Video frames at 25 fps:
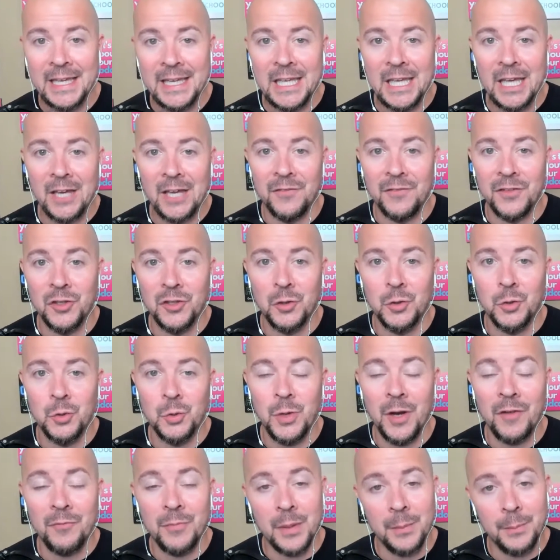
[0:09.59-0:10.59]
If you
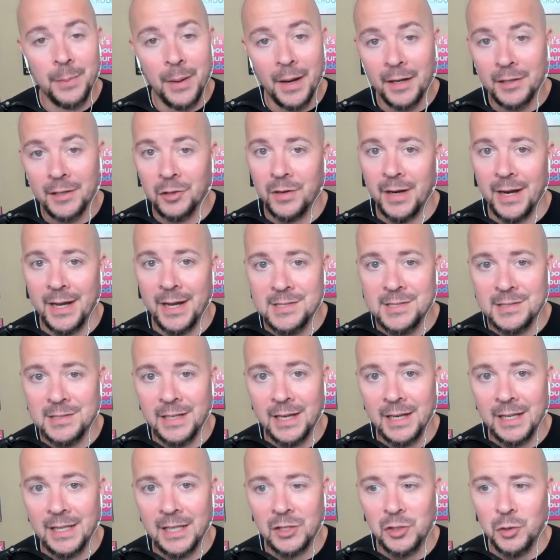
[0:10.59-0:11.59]
have been
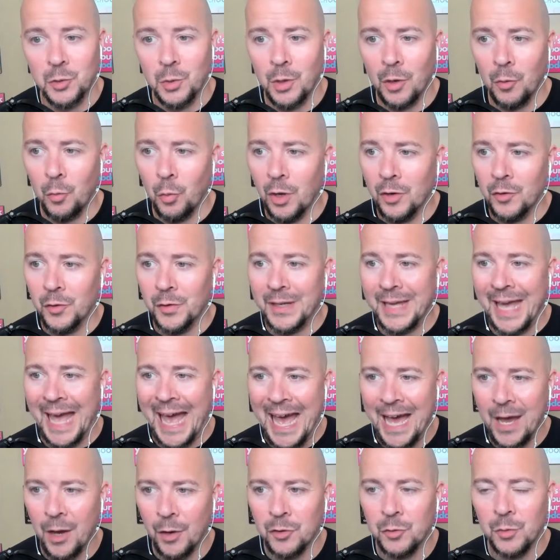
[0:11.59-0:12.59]
podcastinating and you are wondering,
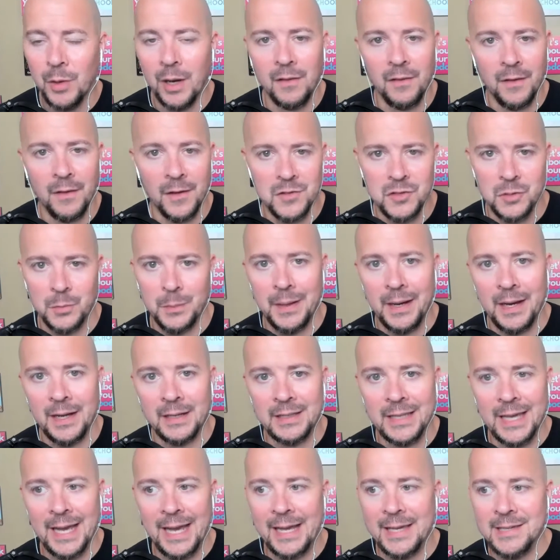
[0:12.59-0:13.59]
how do I launch a
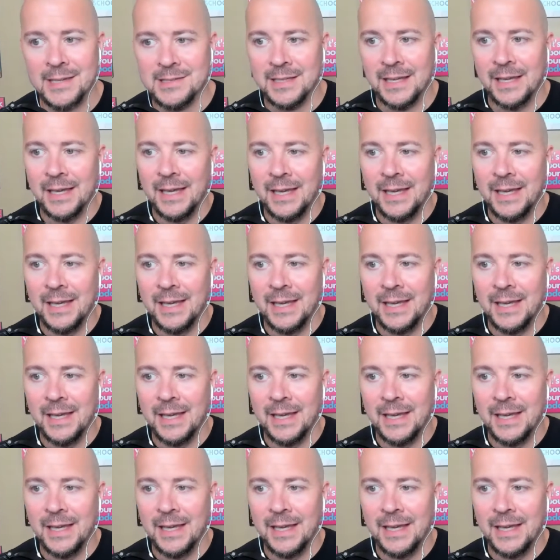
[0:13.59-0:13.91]
podcast?